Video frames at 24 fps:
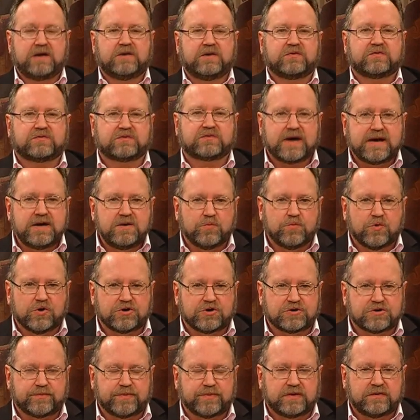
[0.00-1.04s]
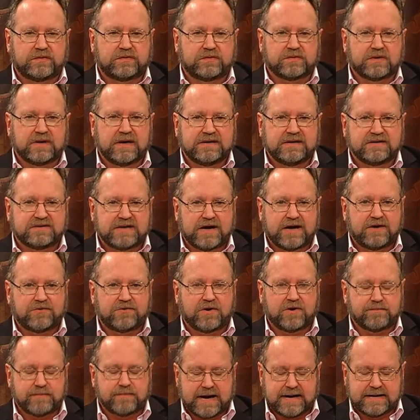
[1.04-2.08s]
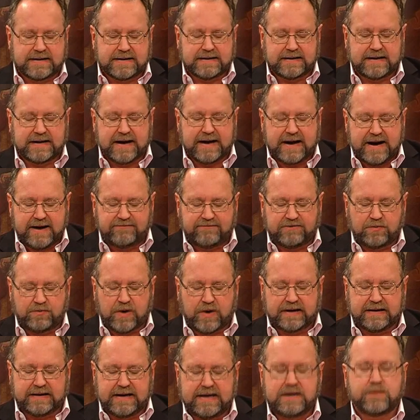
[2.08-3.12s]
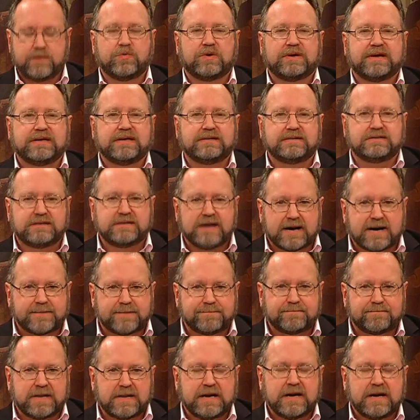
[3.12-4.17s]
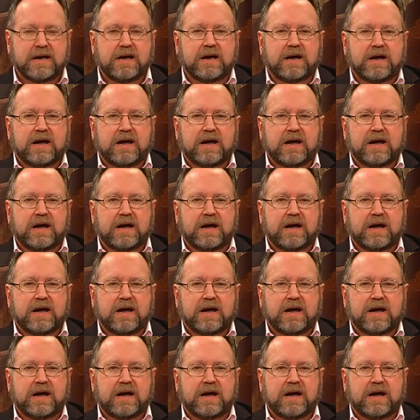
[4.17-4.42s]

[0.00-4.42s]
state worshippers intent on making everyone equally dumb